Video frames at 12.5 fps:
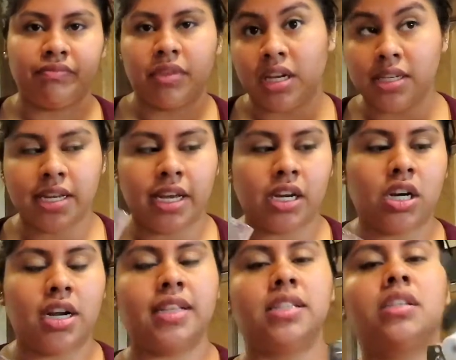container,
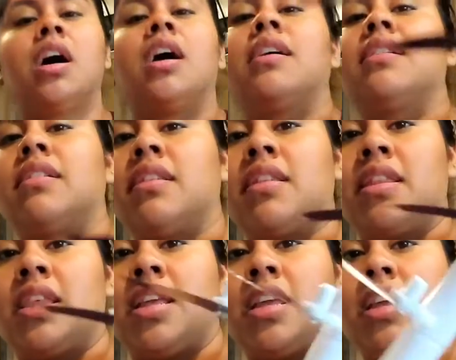it's got
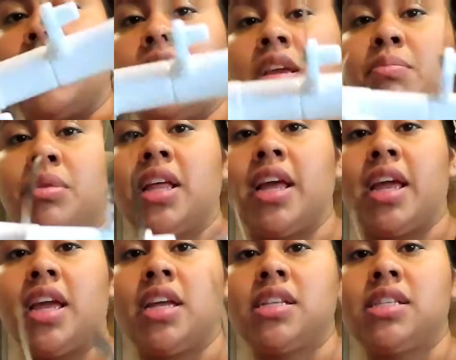the
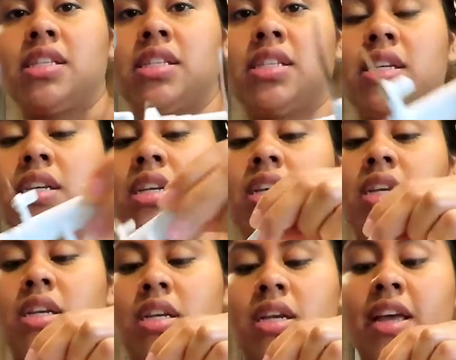blades,
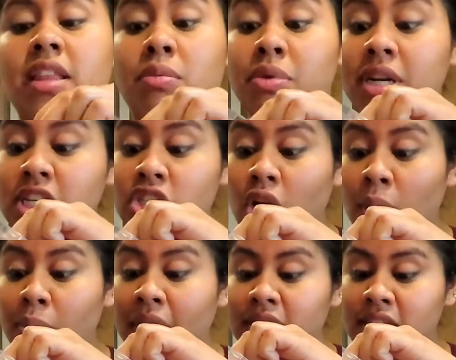and they're pretty
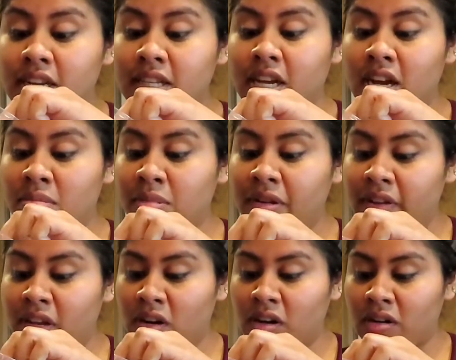sharp. I accidentally cut my
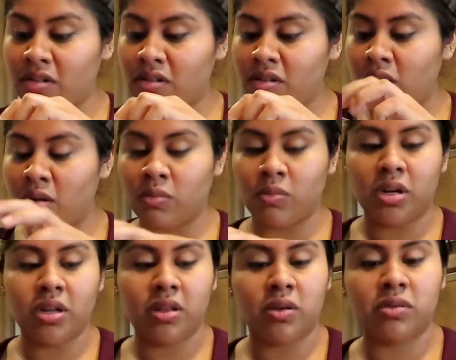finger on one
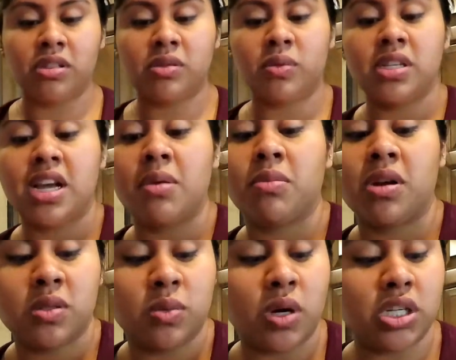of those one time when I
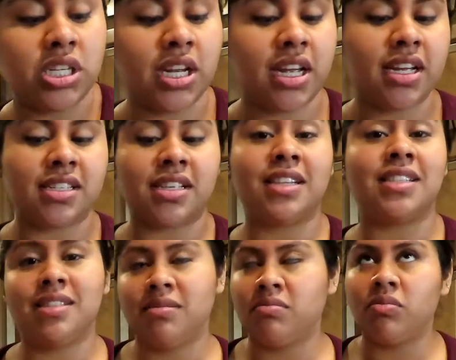was washing it because
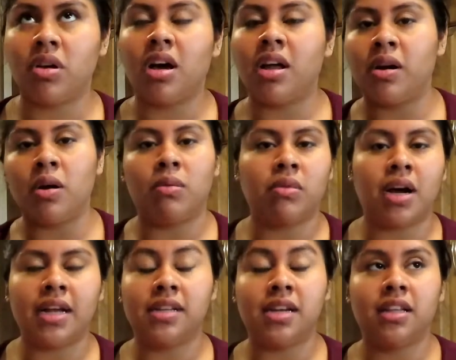I don't know, I
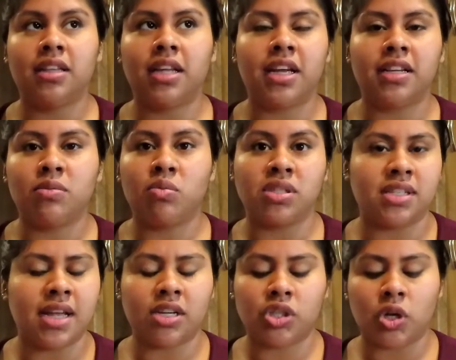didn't think it was
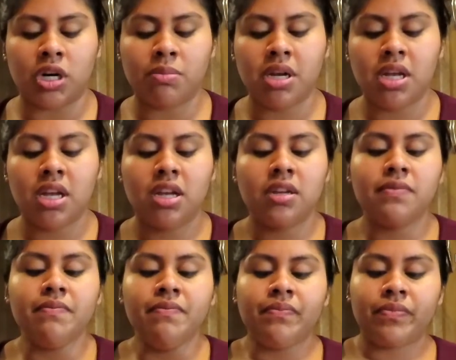that sharp.
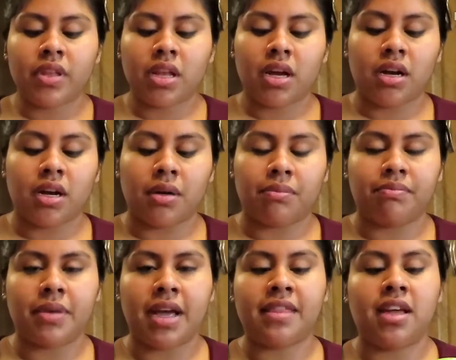And
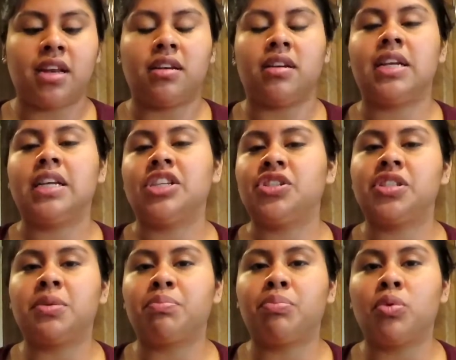then it's just
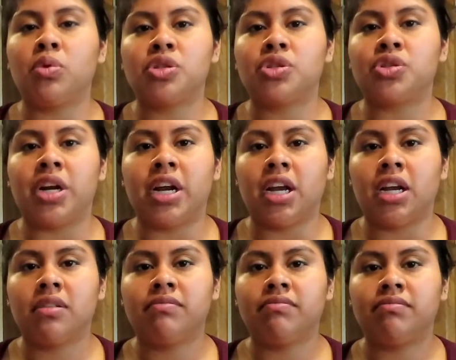a pull string,
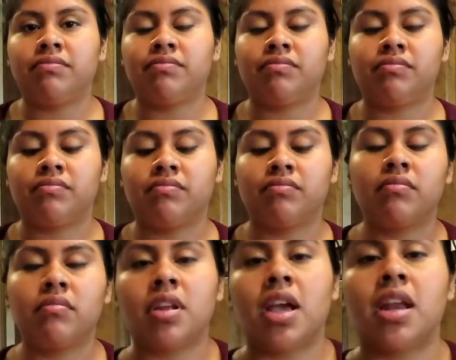
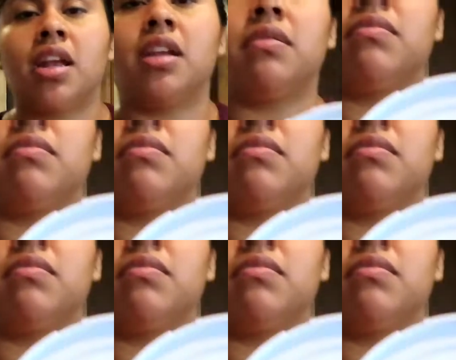and it